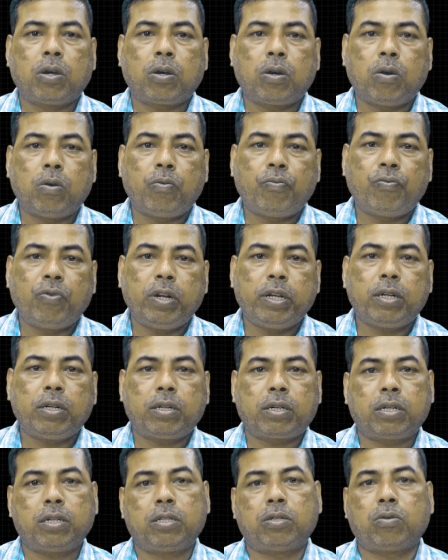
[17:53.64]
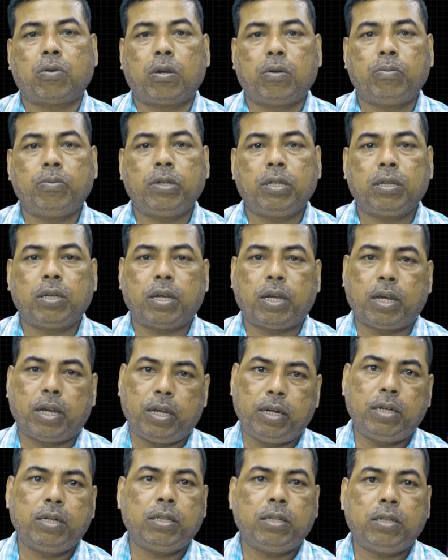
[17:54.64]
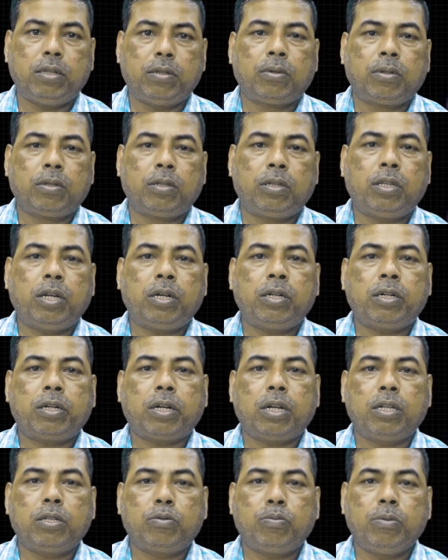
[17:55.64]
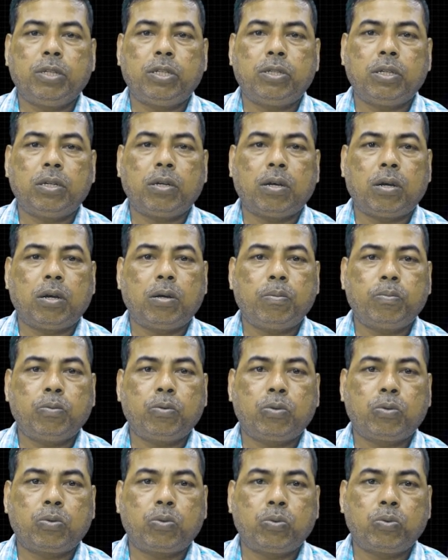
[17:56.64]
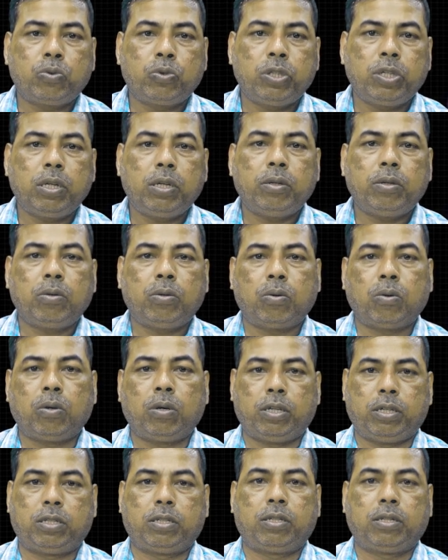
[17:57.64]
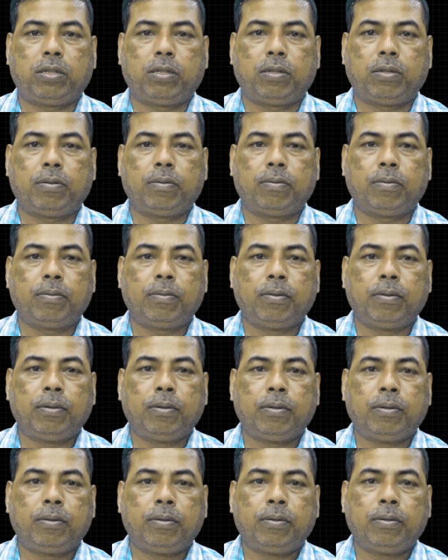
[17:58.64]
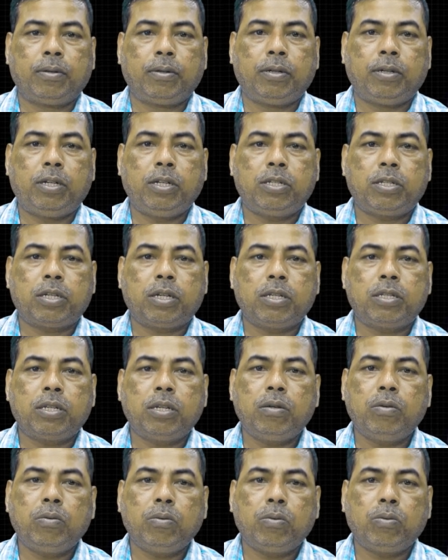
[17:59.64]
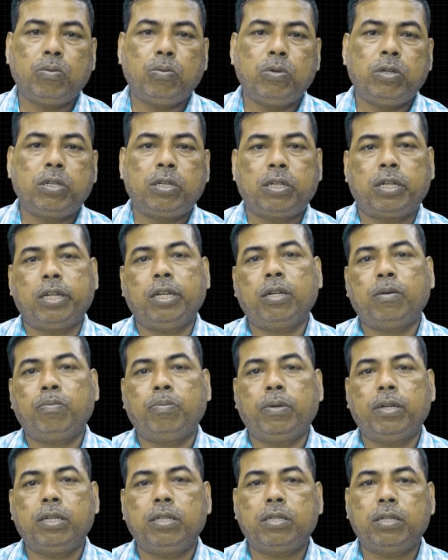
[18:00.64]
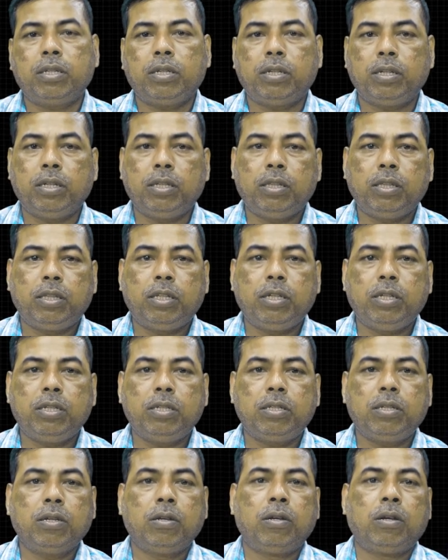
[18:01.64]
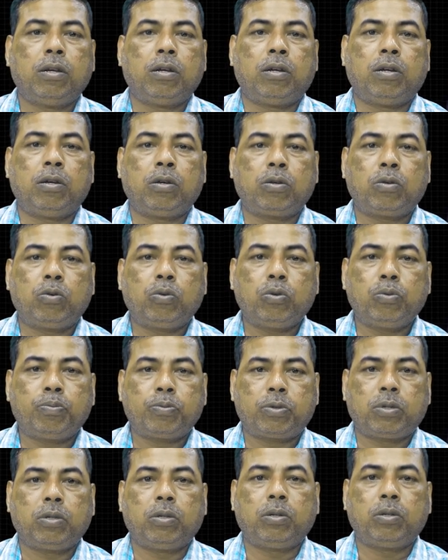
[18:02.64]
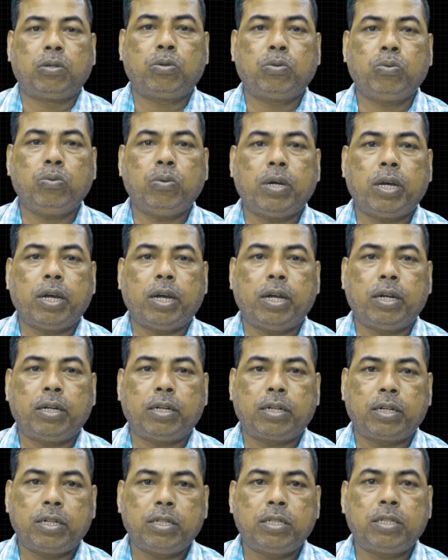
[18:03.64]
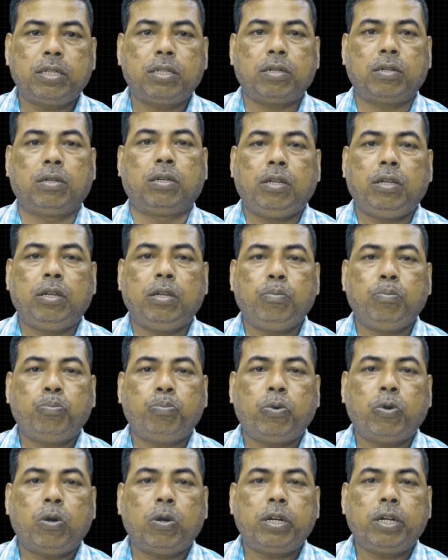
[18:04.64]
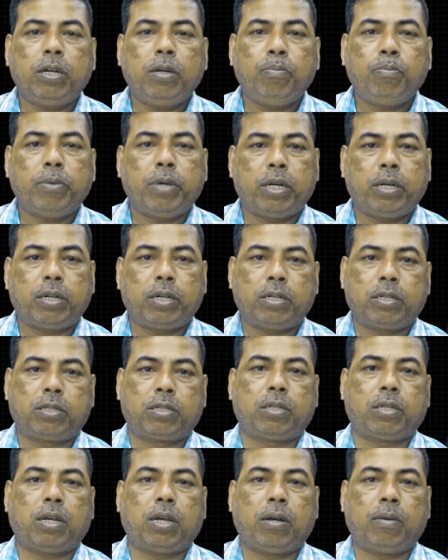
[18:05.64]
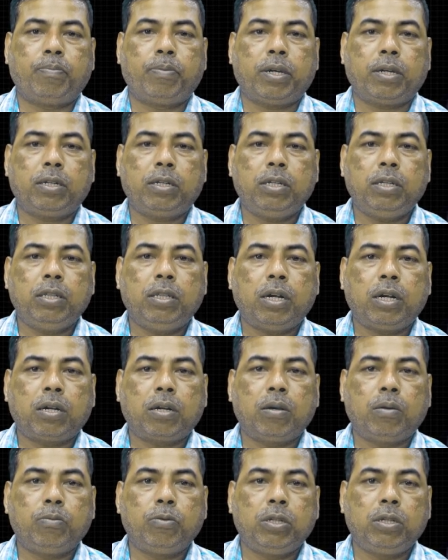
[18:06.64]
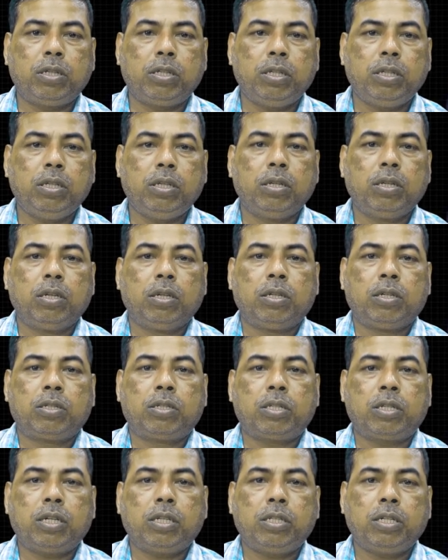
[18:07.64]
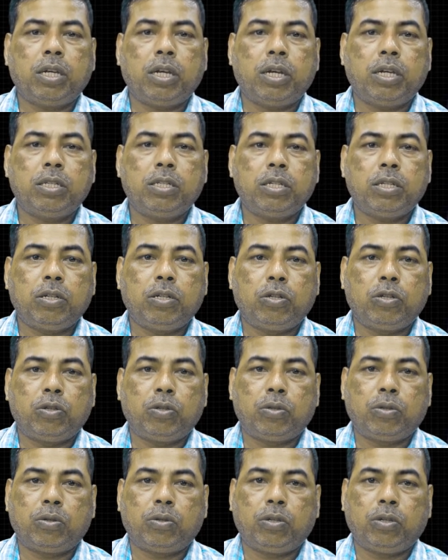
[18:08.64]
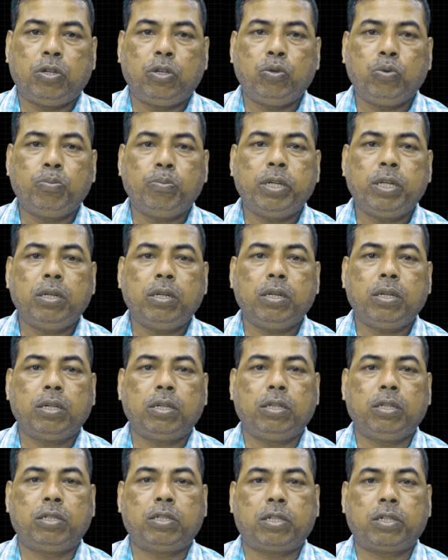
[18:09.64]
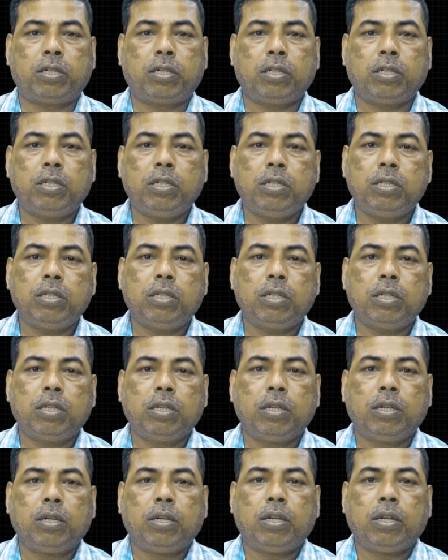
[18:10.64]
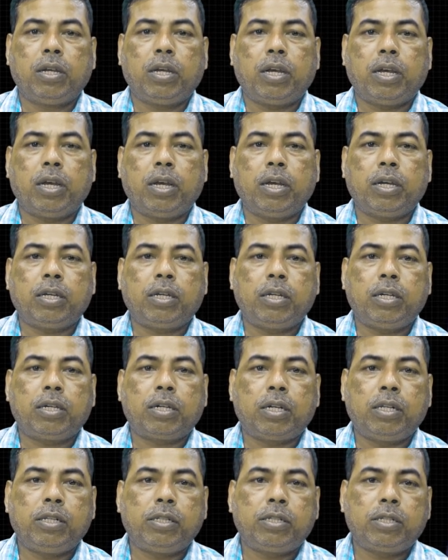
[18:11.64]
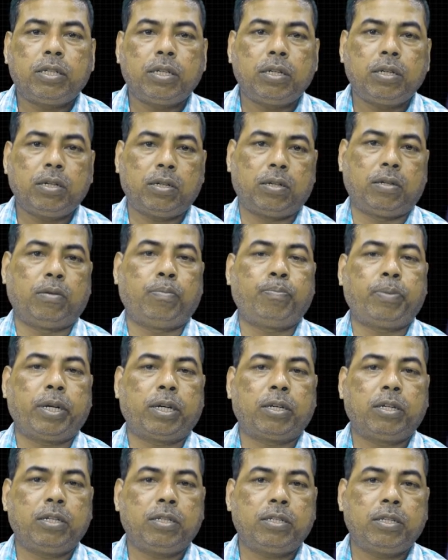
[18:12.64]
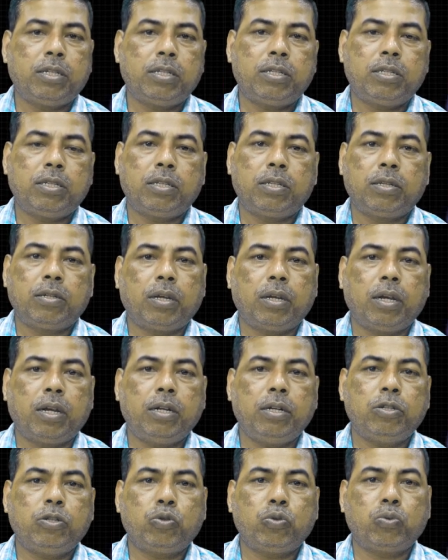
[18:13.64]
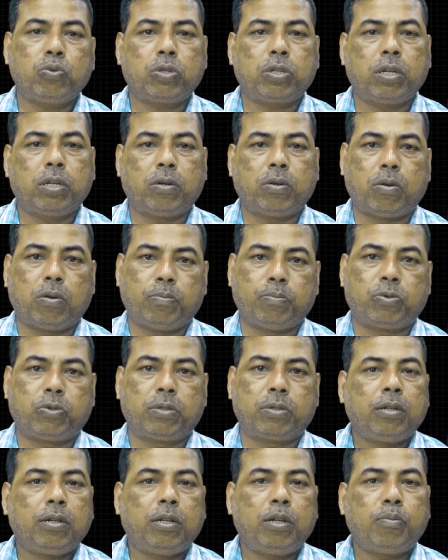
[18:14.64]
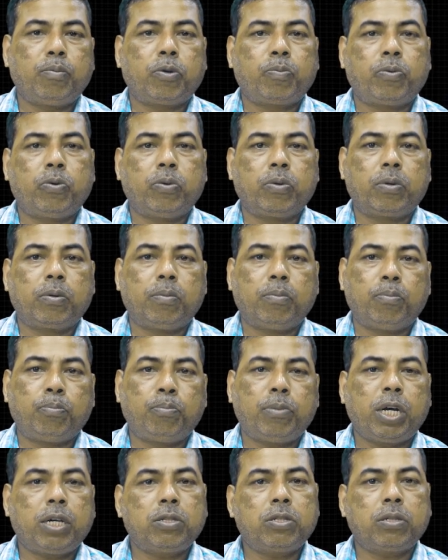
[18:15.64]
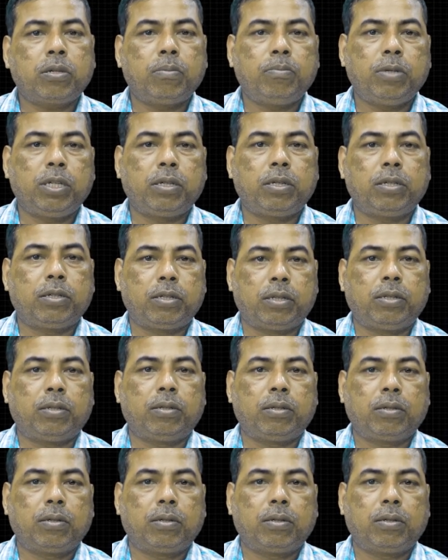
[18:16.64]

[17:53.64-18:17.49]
conflict resolving and the transmission of crucial knowledge. Discussion would take place in these groups to address important matters affecting the community such as human strategies, agriculture practices and social norms. Number 4. Mass communication.